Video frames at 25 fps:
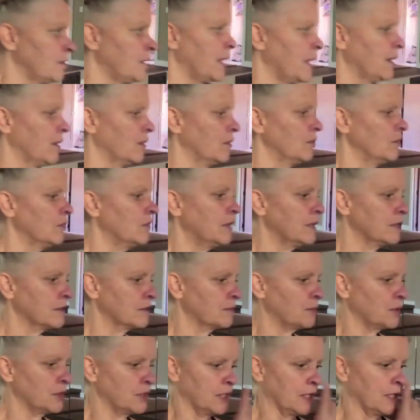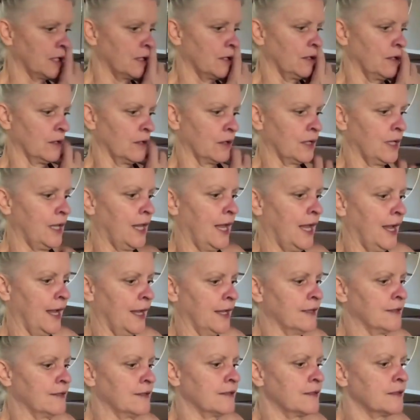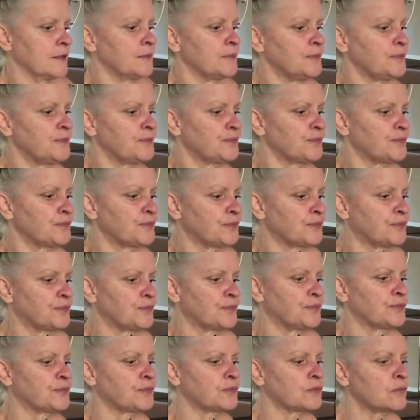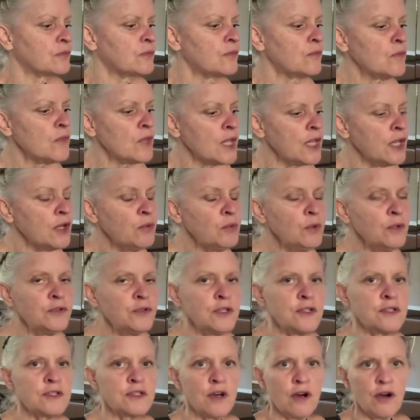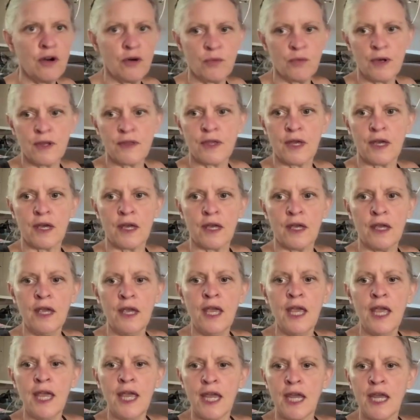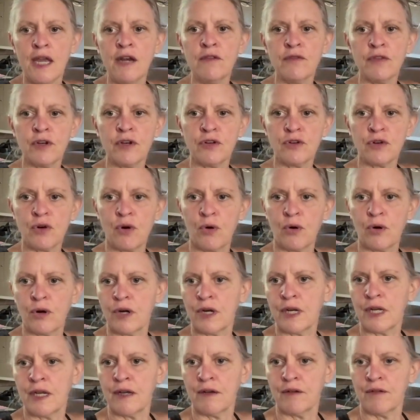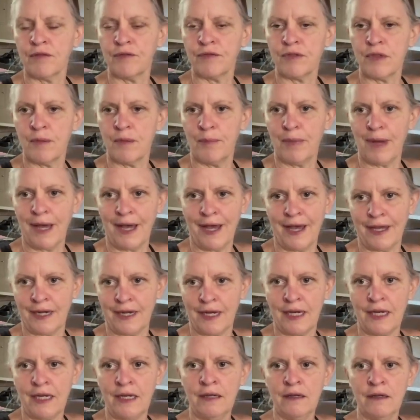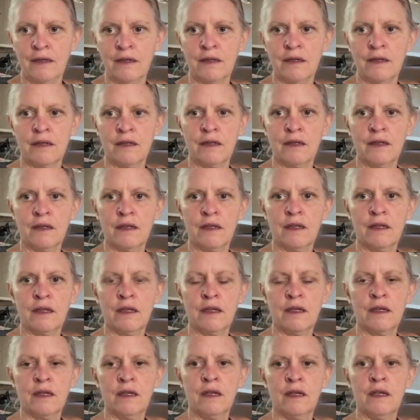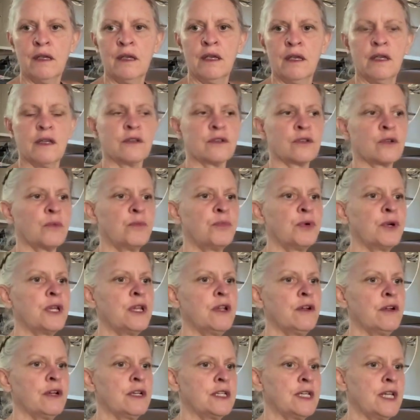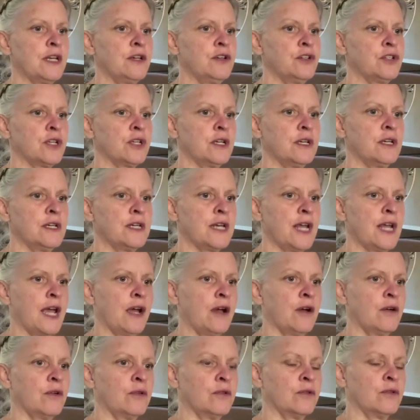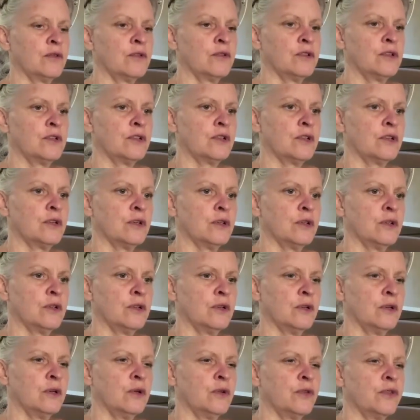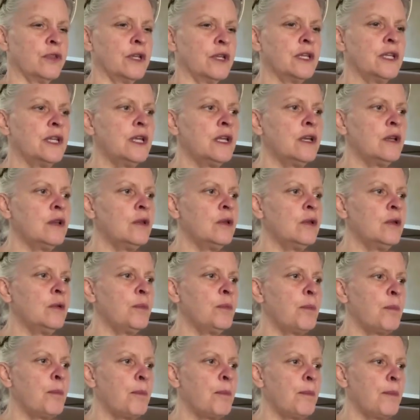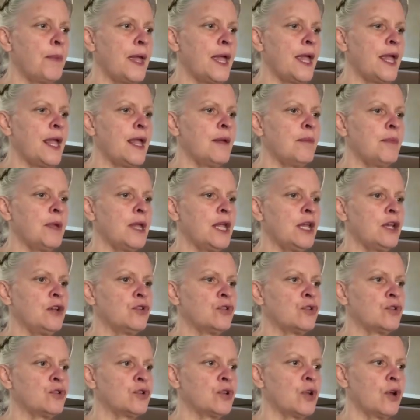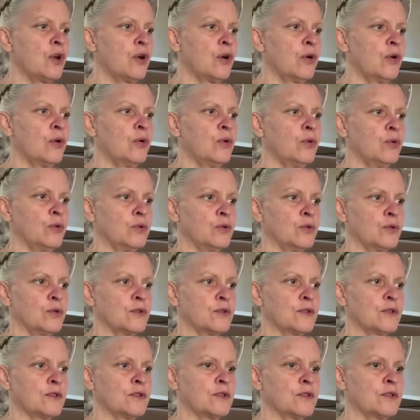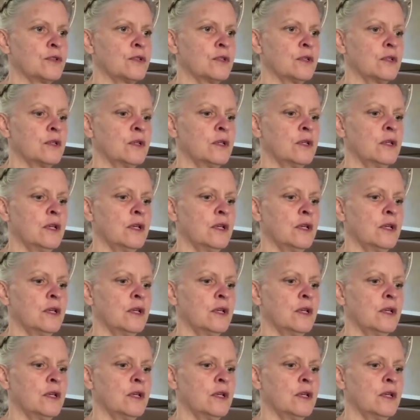about this particular class. And we'll just start with a inventory of the body. So bring your attention down to the little baby toes